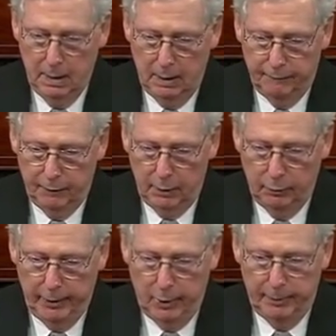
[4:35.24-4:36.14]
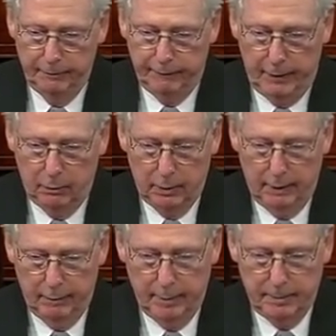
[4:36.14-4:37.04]
A fully reopened federal
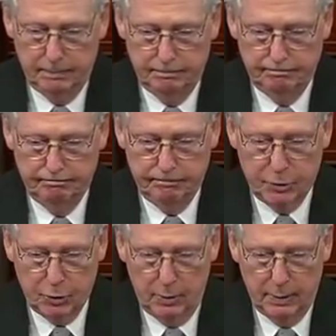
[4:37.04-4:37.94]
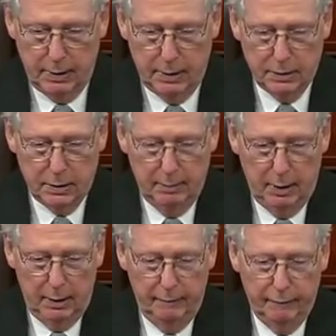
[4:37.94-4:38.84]
government, certainty and
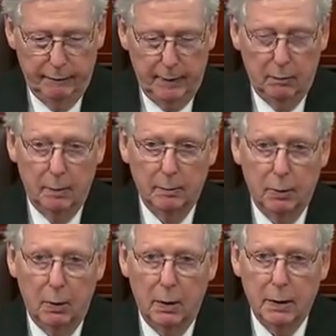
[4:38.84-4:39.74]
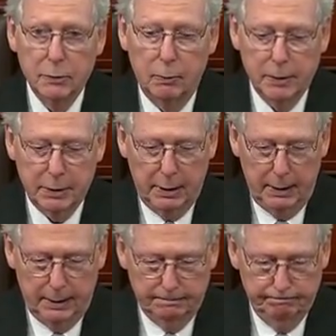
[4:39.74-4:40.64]
stability for federal employees once
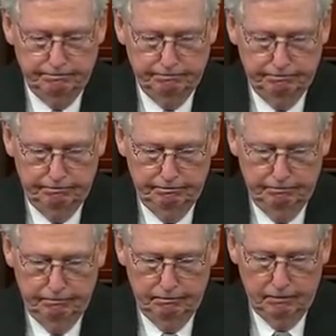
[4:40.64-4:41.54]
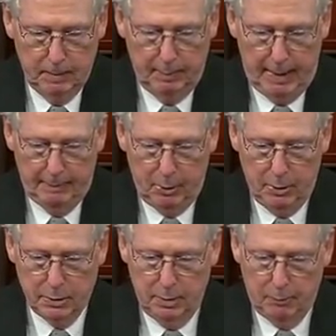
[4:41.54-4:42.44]
again. The
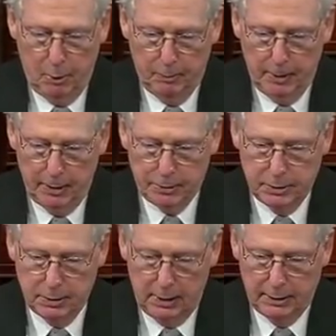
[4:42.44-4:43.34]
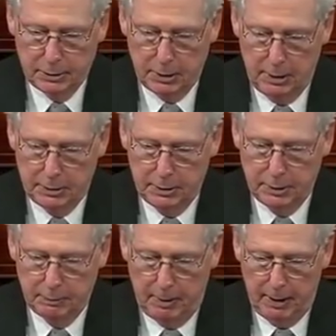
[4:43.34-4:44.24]
bipartisan appropriations legislation
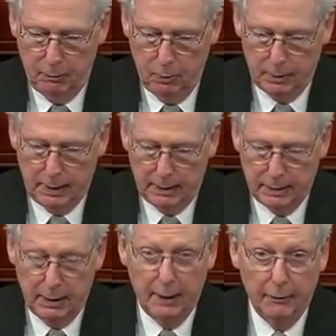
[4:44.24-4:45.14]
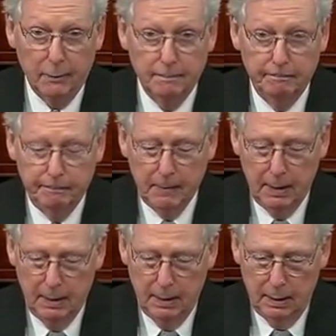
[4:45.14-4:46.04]
this body worked out together,
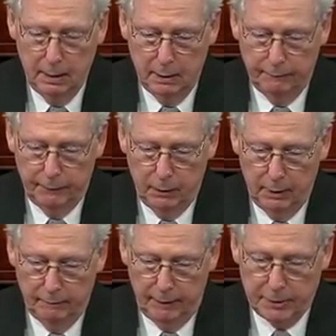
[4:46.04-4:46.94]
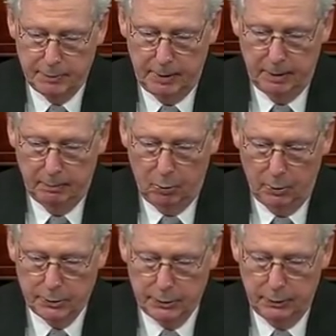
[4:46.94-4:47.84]
the full investment in
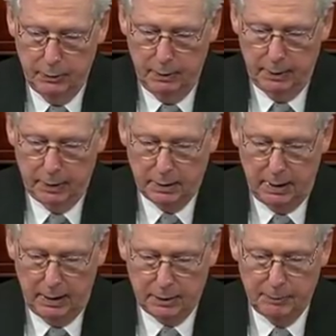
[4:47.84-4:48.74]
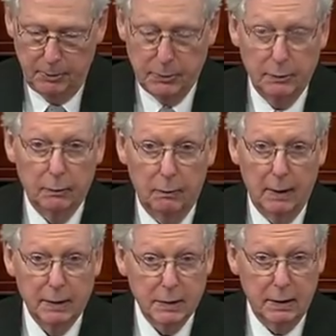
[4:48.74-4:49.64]
border security that the experts on the
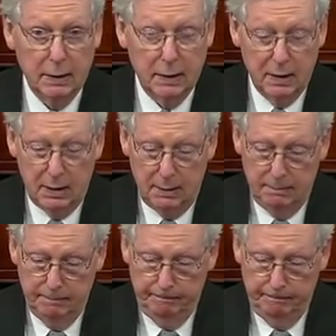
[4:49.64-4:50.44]
ground say they need,